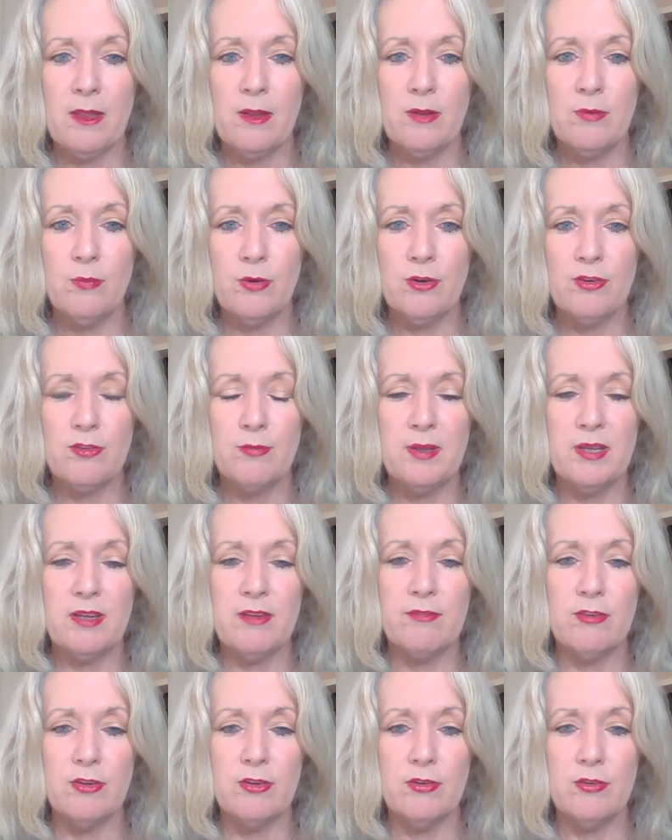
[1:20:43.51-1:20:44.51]
What is being
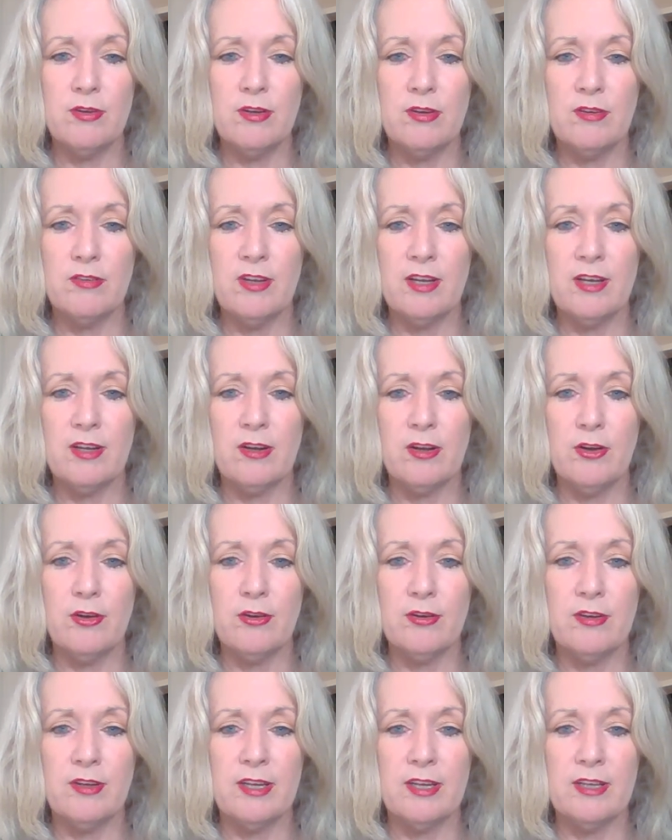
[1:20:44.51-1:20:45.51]
viewed,
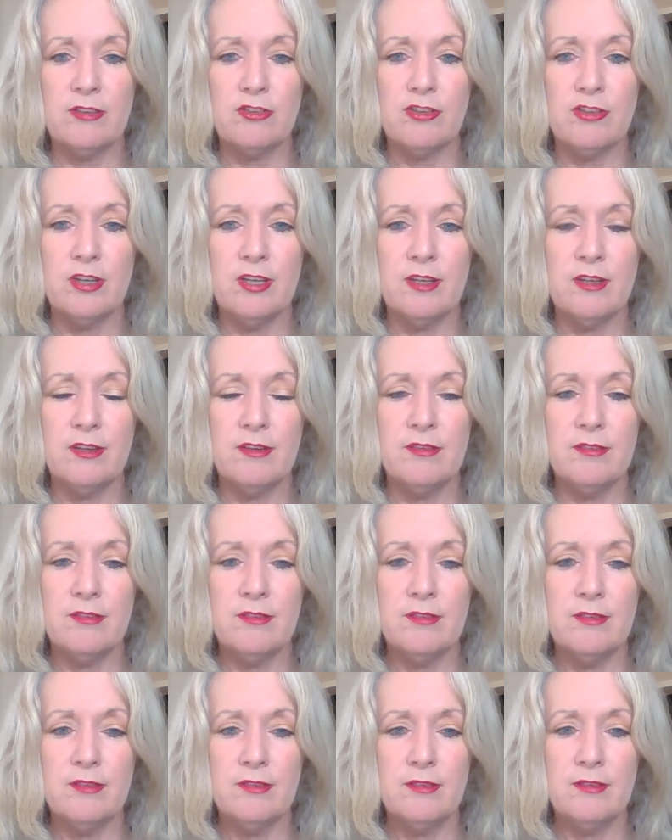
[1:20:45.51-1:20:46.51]
downloaded, and shared?
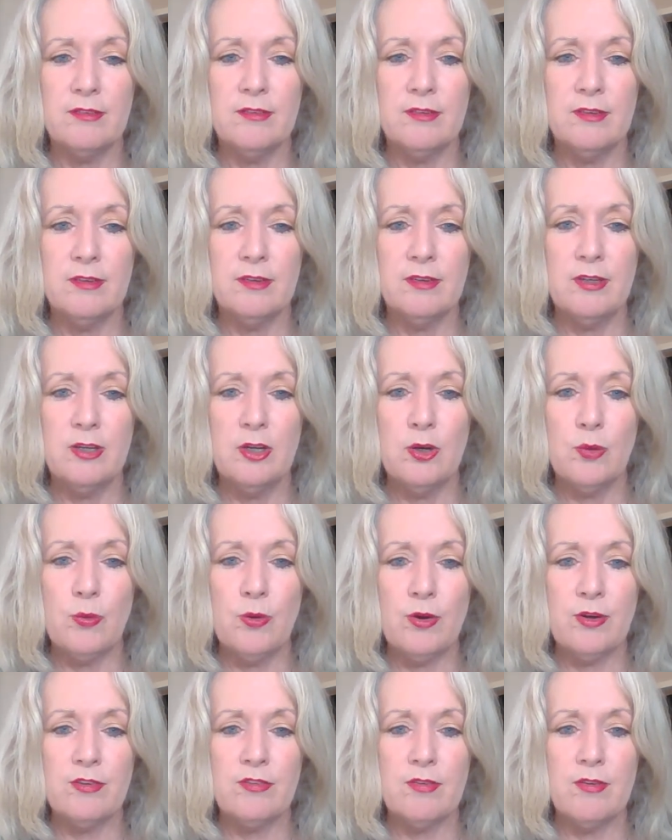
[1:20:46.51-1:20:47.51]

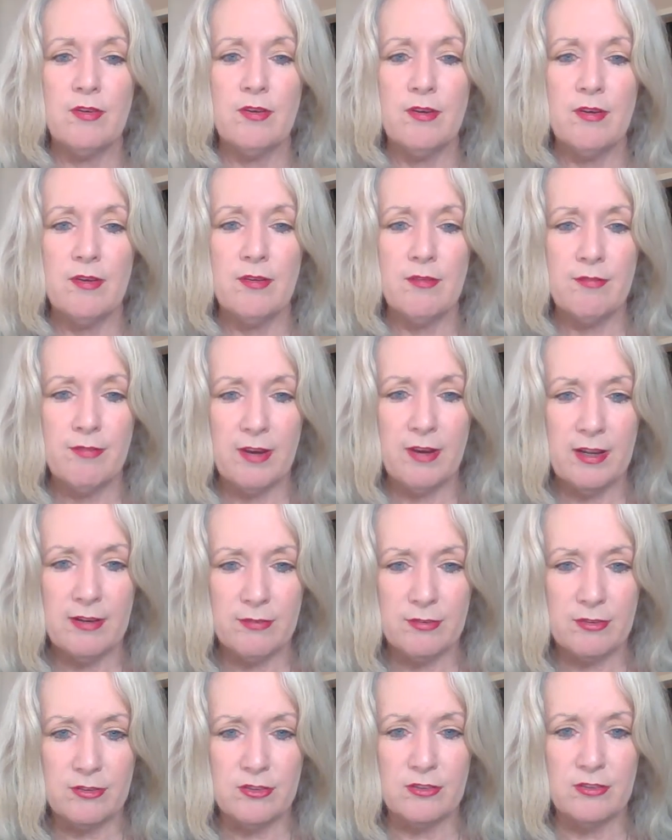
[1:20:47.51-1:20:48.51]
What is
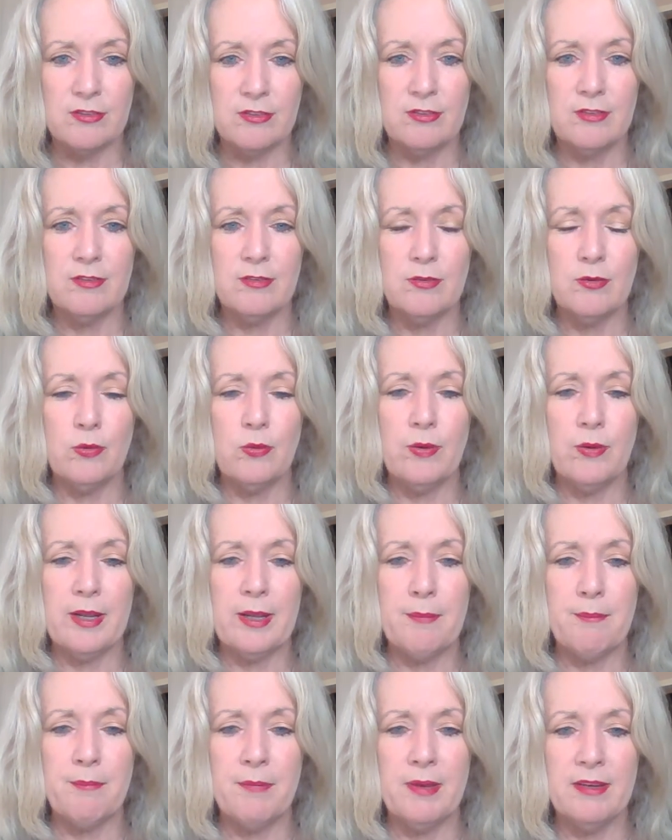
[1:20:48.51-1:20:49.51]
favorited or
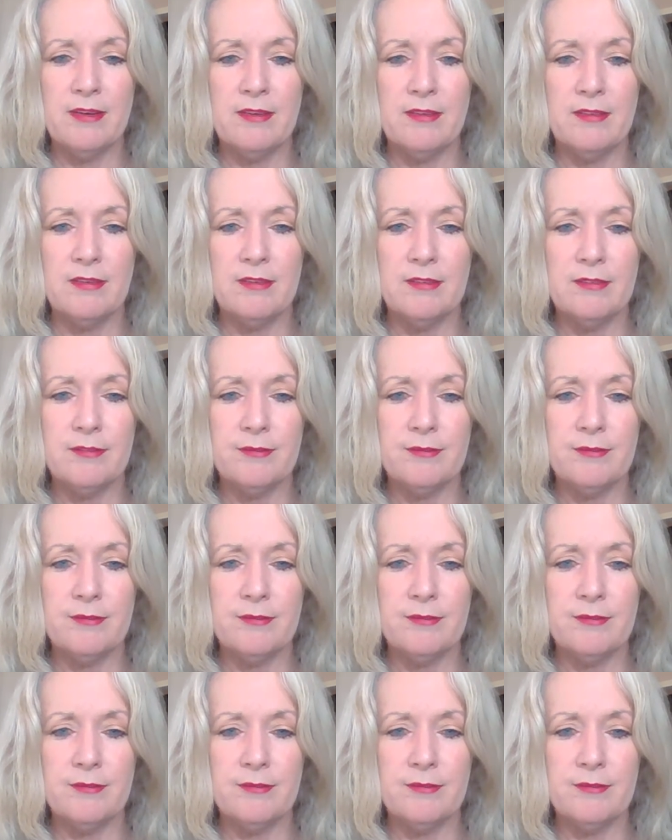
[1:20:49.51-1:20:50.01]
embedded?